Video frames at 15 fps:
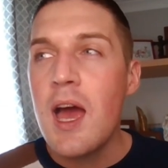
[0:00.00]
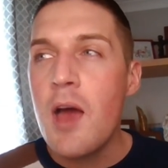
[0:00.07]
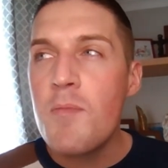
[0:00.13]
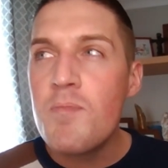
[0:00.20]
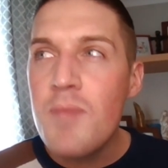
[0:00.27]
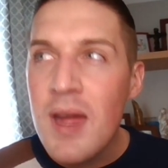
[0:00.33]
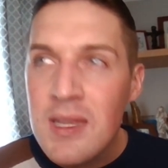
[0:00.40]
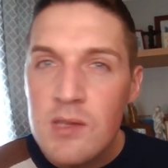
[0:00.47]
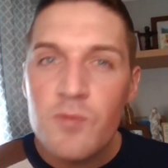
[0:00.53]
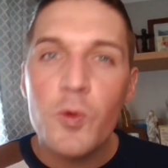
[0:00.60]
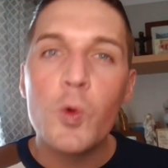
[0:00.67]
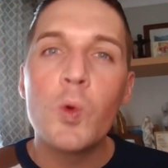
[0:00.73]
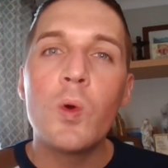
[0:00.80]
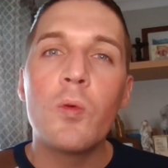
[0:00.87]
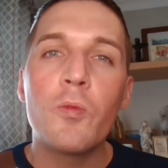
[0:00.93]

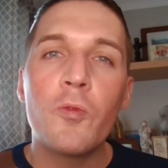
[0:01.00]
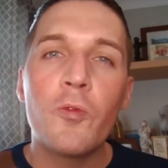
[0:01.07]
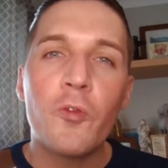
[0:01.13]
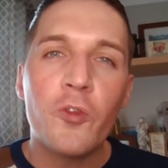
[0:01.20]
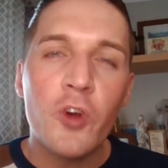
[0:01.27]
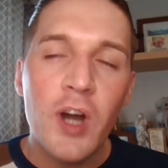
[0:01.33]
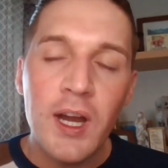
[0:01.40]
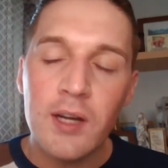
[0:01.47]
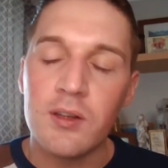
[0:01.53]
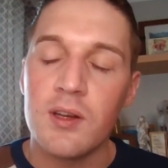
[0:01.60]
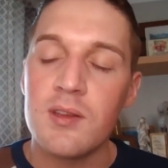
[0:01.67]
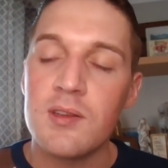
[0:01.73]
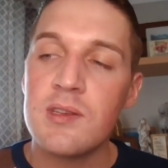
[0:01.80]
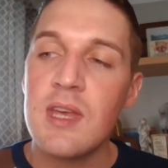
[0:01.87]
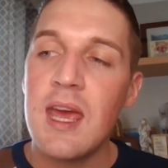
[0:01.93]
immenseful
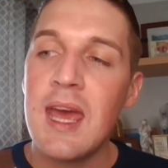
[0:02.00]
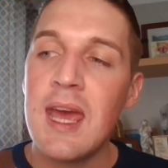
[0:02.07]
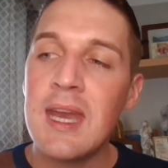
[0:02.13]
fragrance.